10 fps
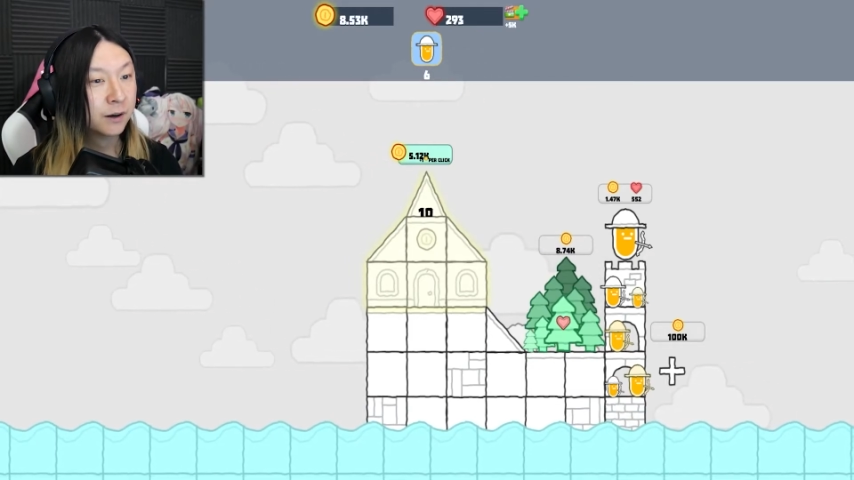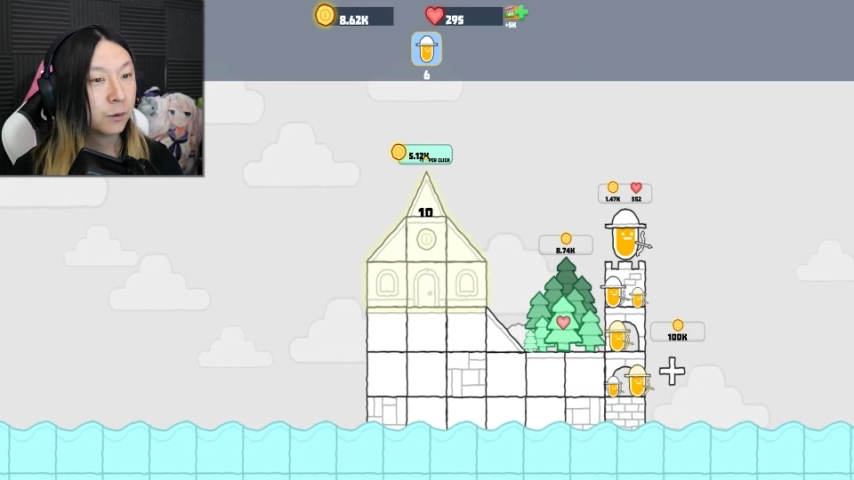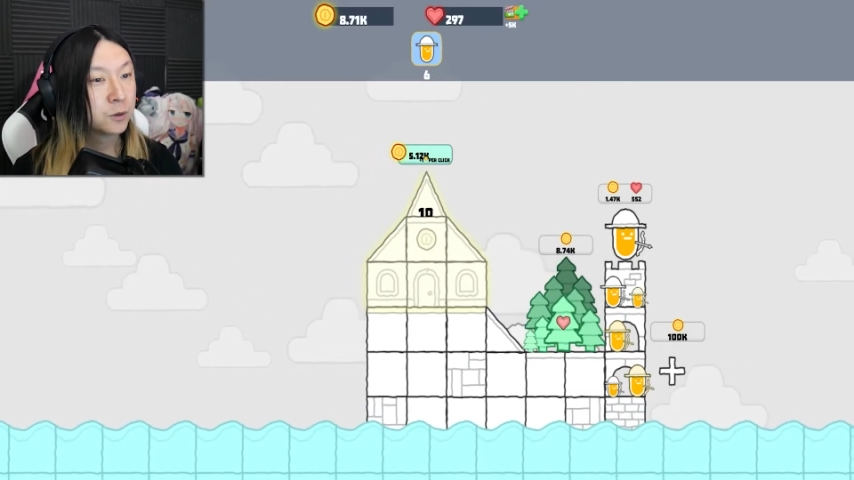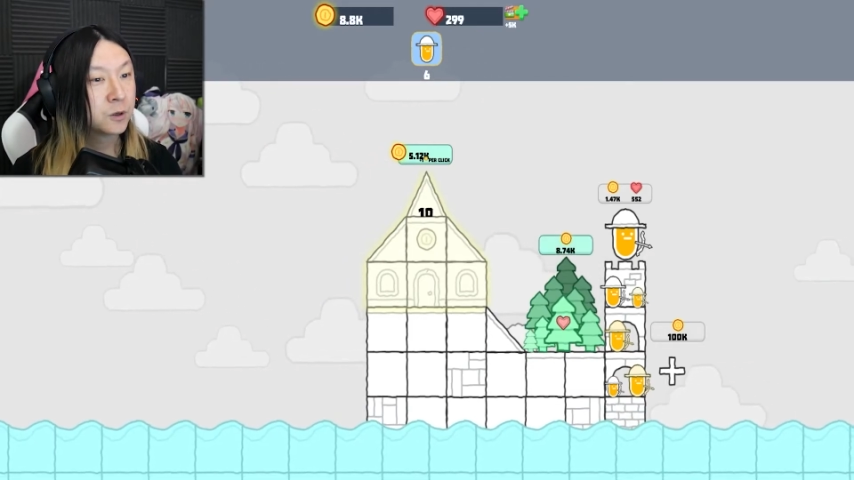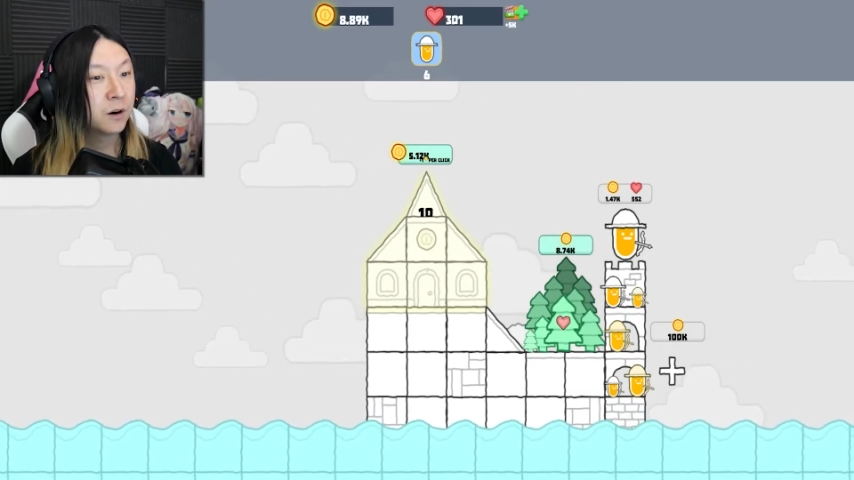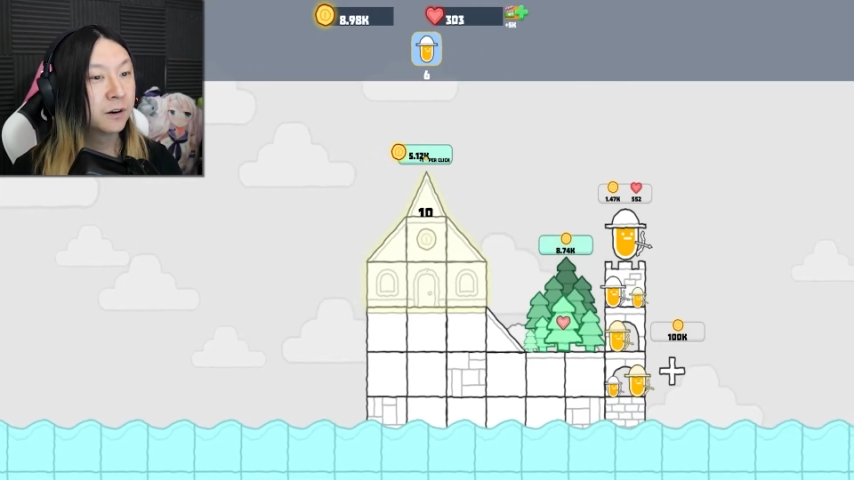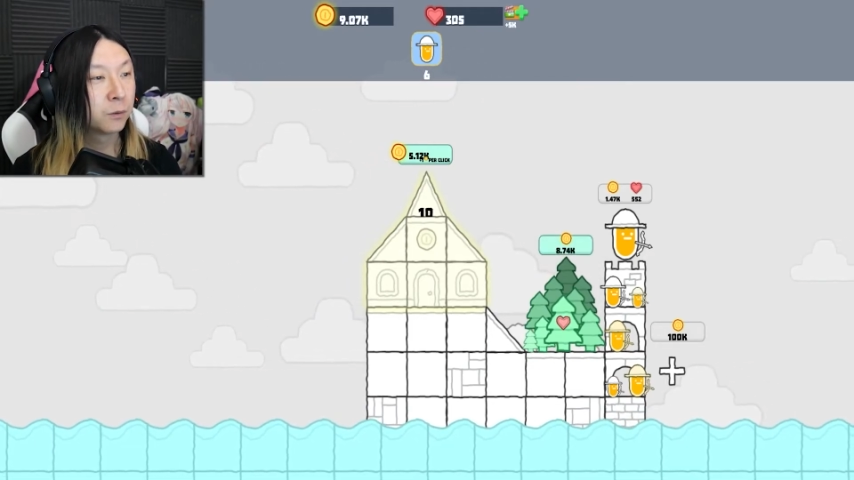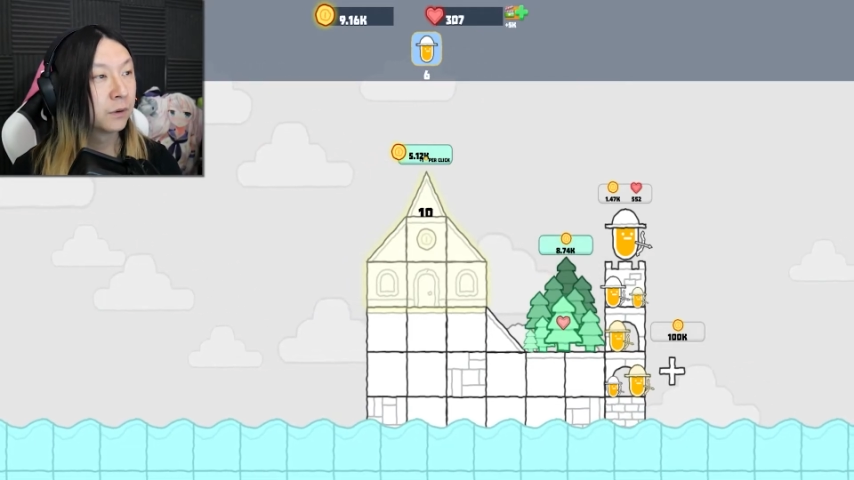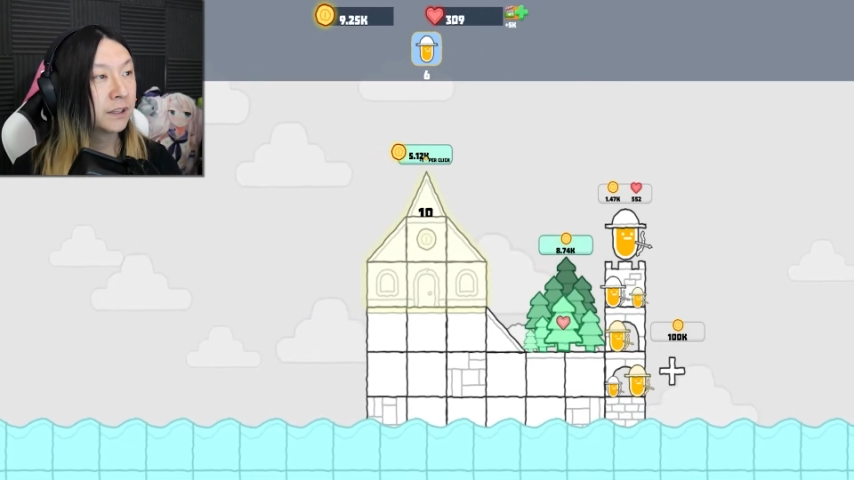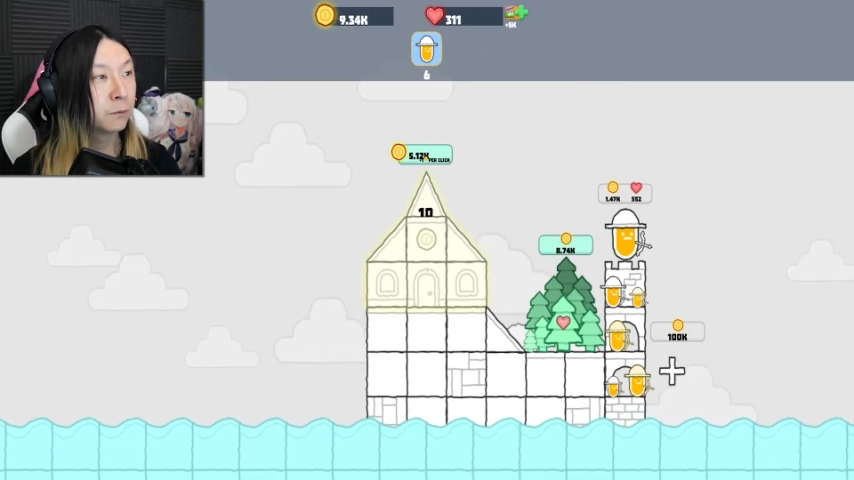We're starting to
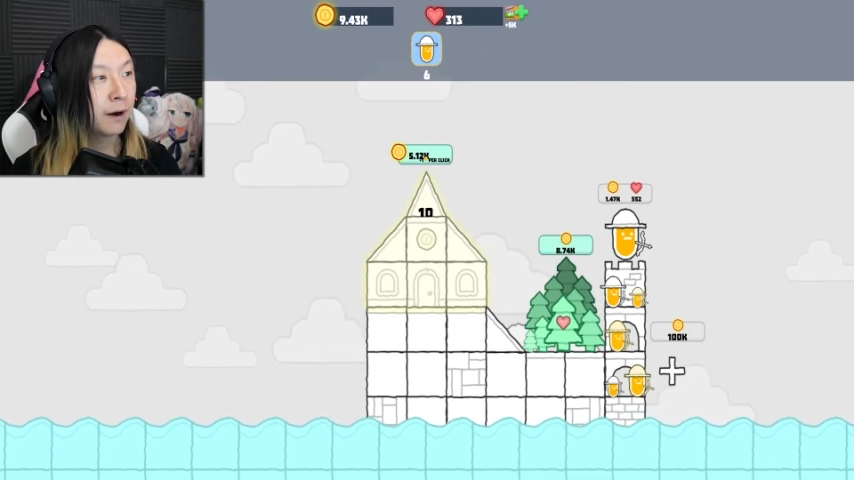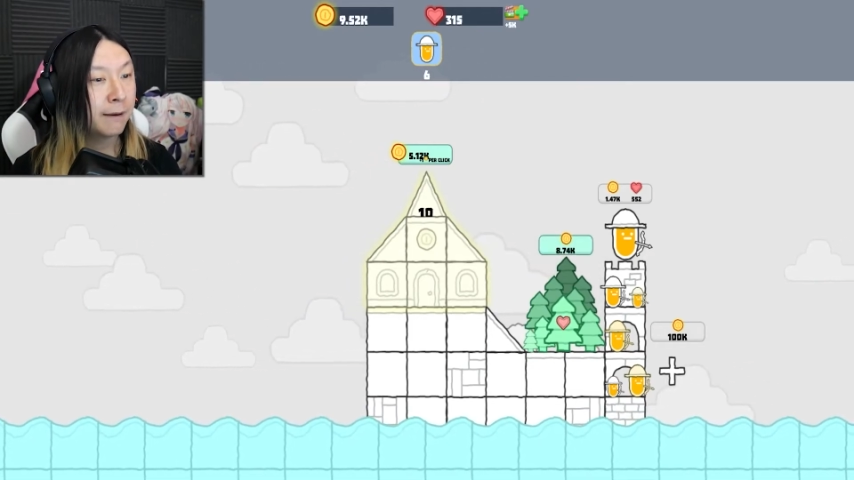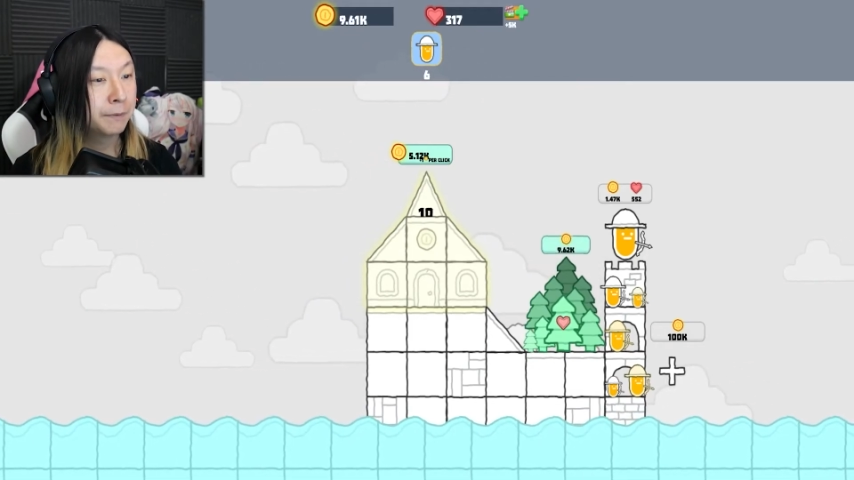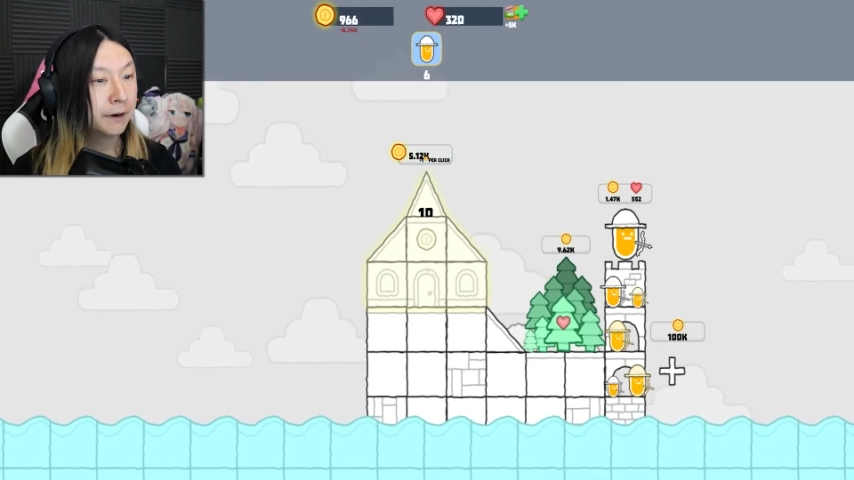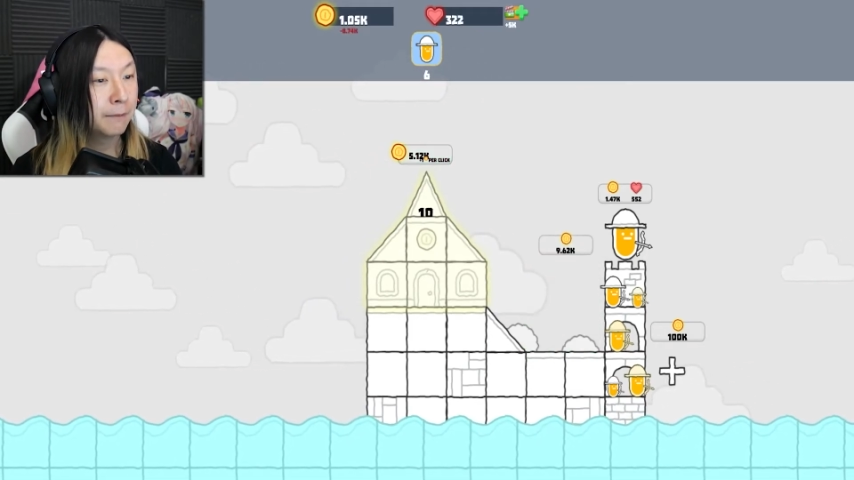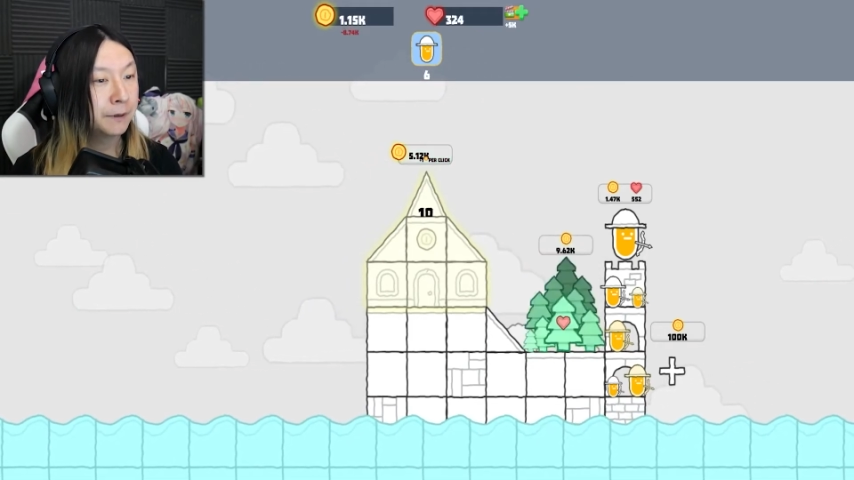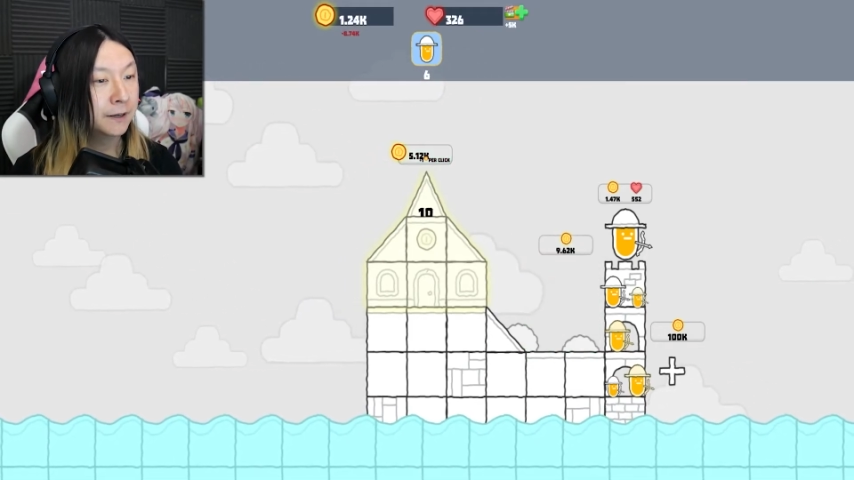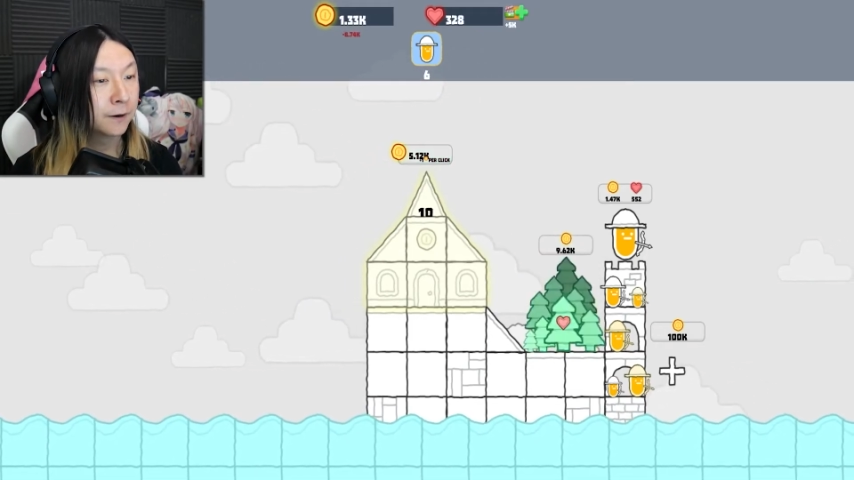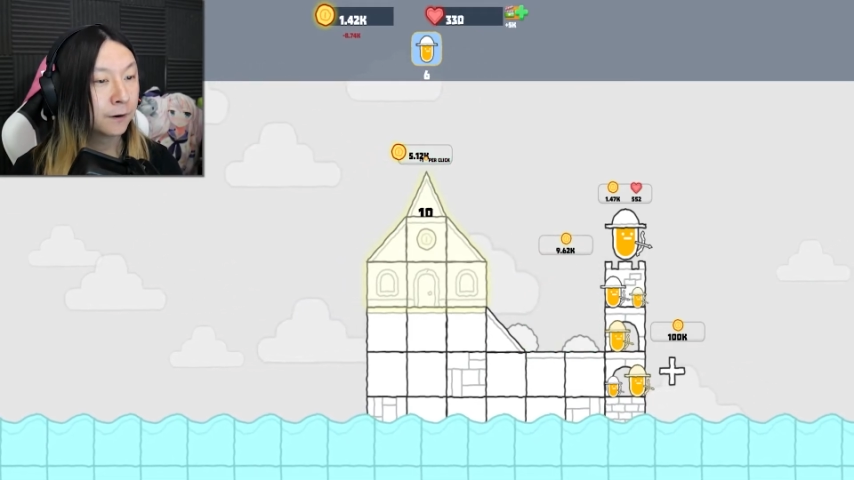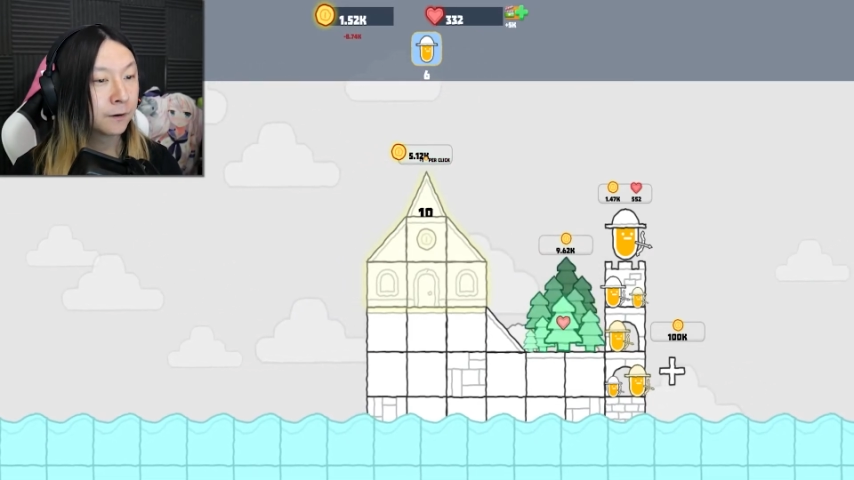really ramp it up
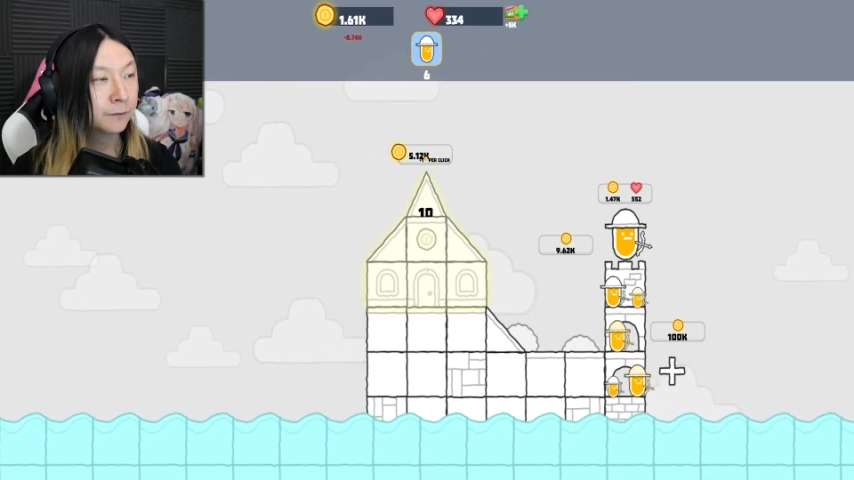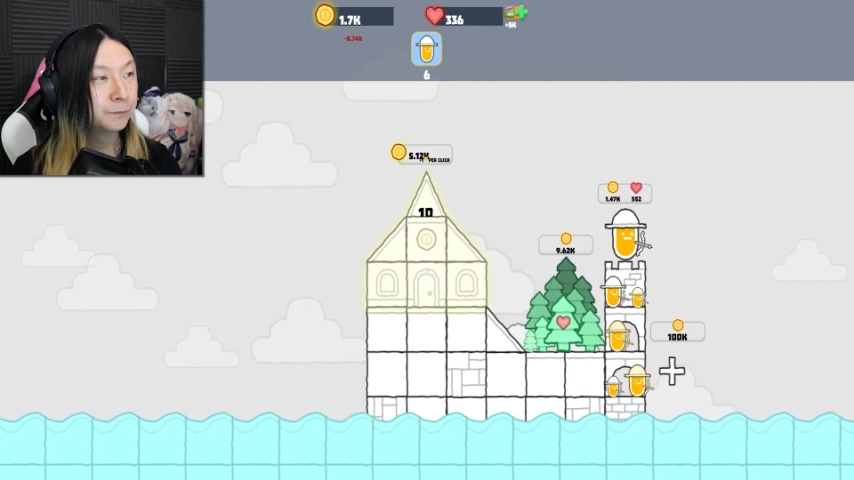here.